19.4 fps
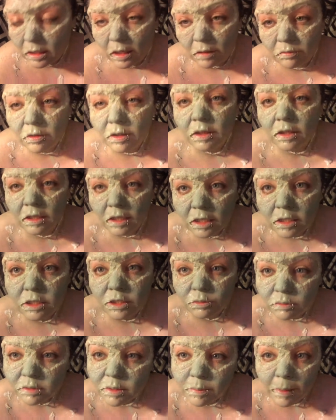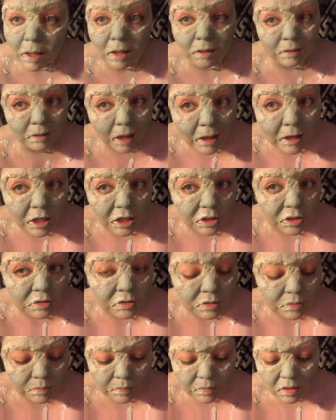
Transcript: everything I do is about layers.